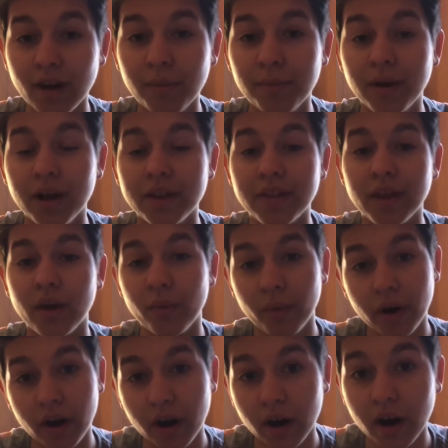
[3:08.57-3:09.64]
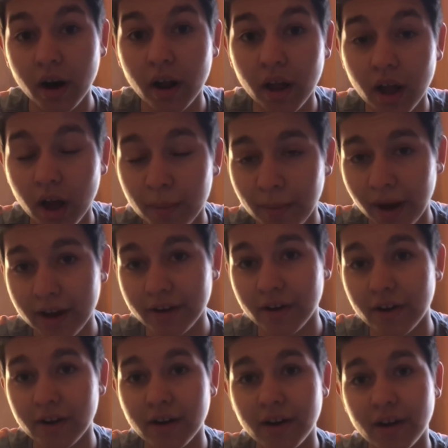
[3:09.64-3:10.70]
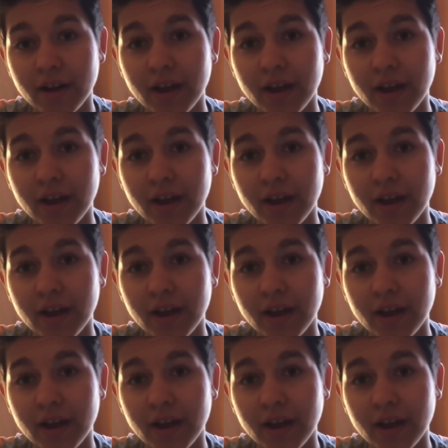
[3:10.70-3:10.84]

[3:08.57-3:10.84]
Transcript: but they wear a binder